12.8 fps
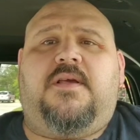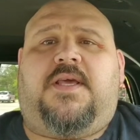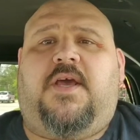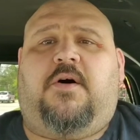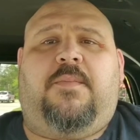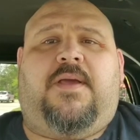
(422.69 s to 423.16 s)

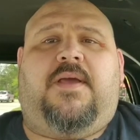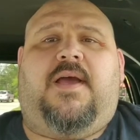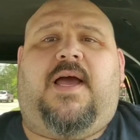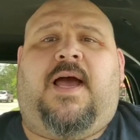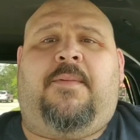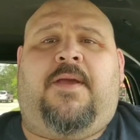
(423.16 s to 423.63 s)
kill me.
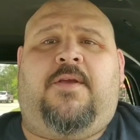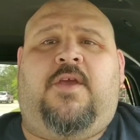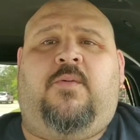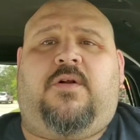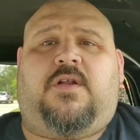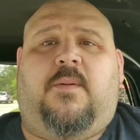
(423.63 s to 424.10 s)
I mean,
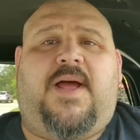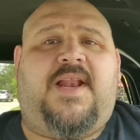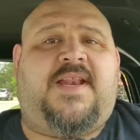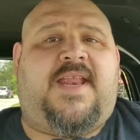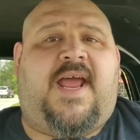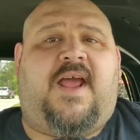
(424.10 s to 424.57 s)
you want to talk
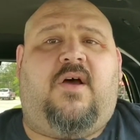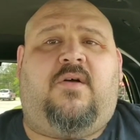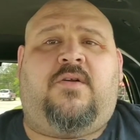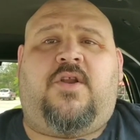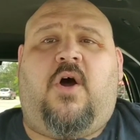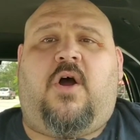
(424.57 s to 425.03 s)
about
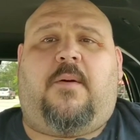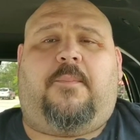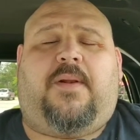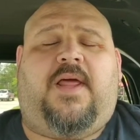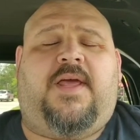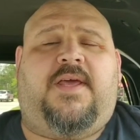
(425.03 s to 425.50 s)
down, dark
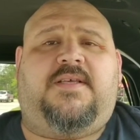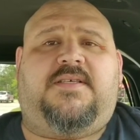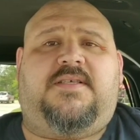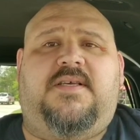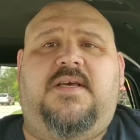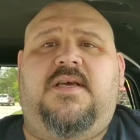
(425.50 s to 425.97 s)

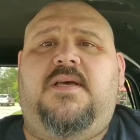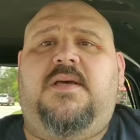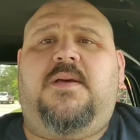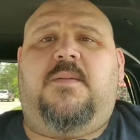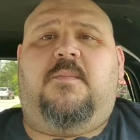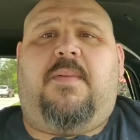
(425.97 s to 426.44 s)
place,
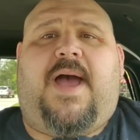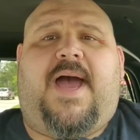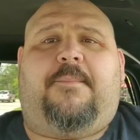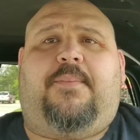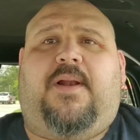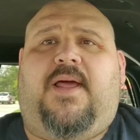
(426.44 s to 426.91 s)

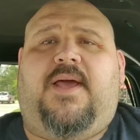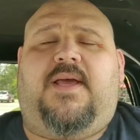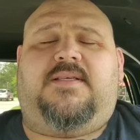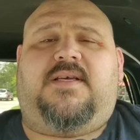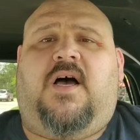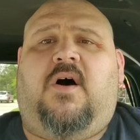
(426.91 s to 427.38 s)
bad
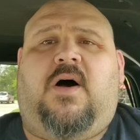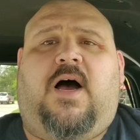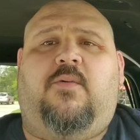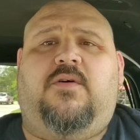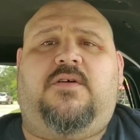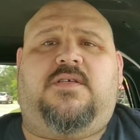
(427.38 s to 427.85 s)
place. Oh,
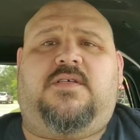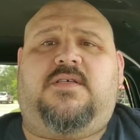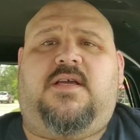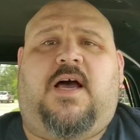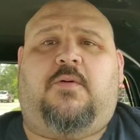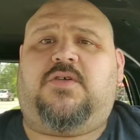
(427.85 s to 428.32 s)
I
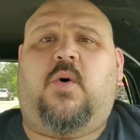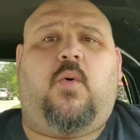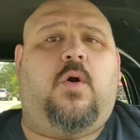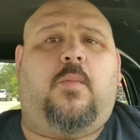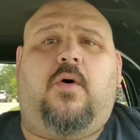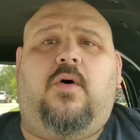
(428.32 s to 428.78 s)
was I was
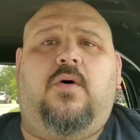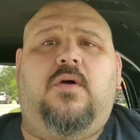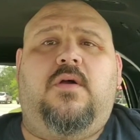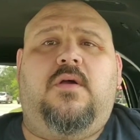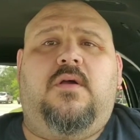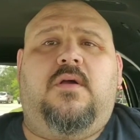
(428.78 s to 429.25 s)
horrible.
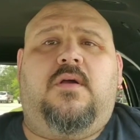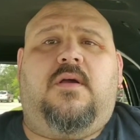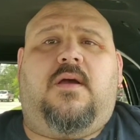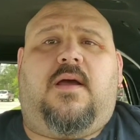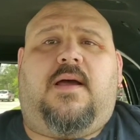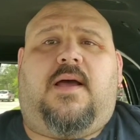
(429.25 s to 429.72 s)

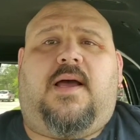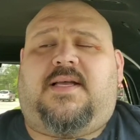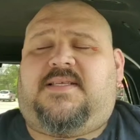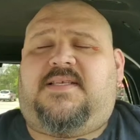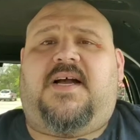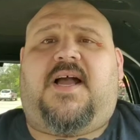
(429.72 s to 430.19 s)

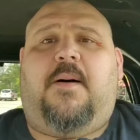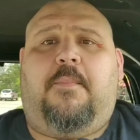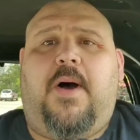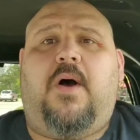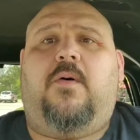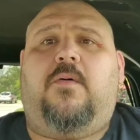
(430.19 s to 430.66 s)
I sunk a
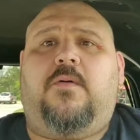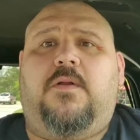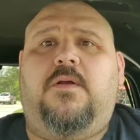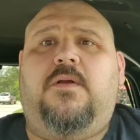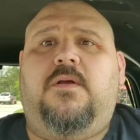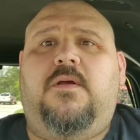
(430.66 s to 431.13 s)
boat.
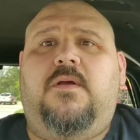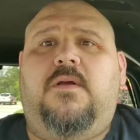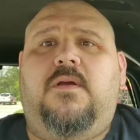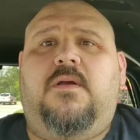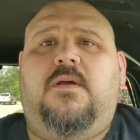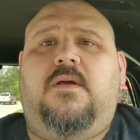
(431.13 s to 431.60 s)

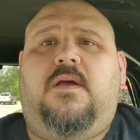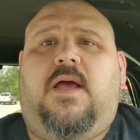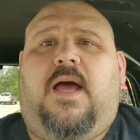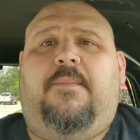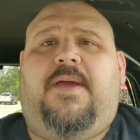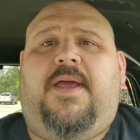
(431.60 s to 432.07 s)

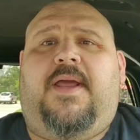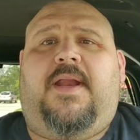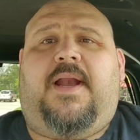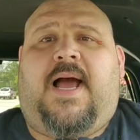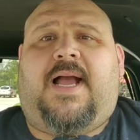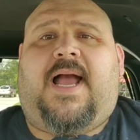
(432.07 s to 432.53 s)
I
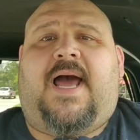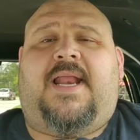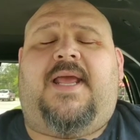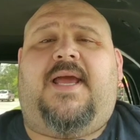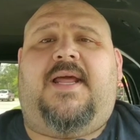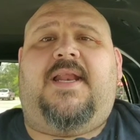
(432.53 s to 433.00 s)
mean, I
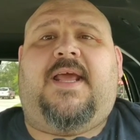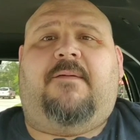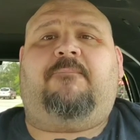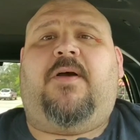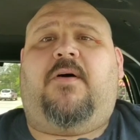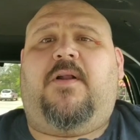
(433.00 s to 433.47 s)
got in,
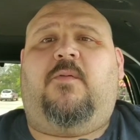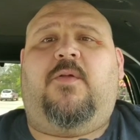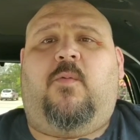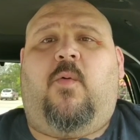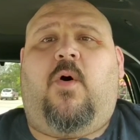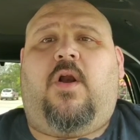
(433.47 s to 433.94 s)
it filled up
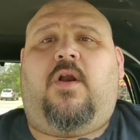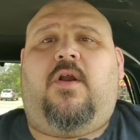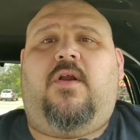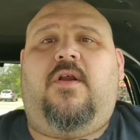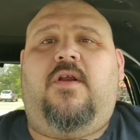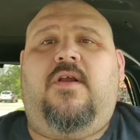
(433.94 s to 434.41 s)
with
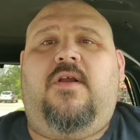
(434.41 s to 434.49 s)
water.